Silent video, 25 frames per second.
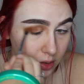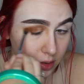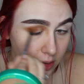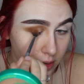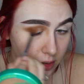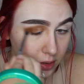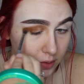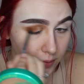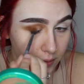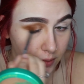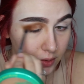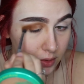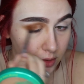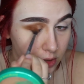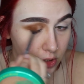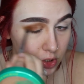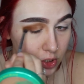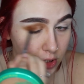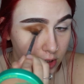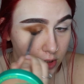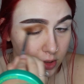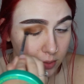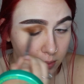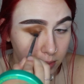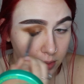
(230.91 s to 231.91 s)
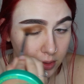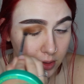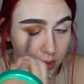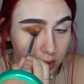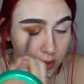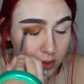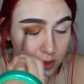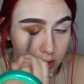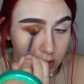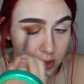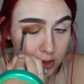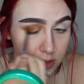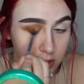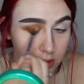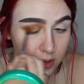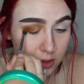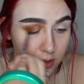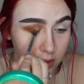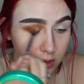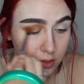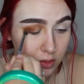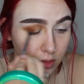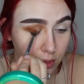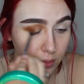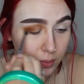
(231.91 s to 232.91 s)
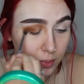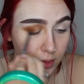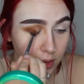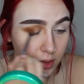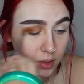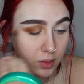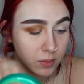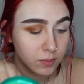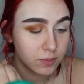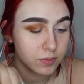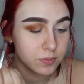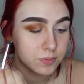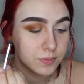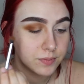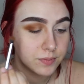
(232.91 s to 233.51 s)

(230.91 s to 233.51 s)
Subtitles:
Alright, we're going to try to blend this in a little bit.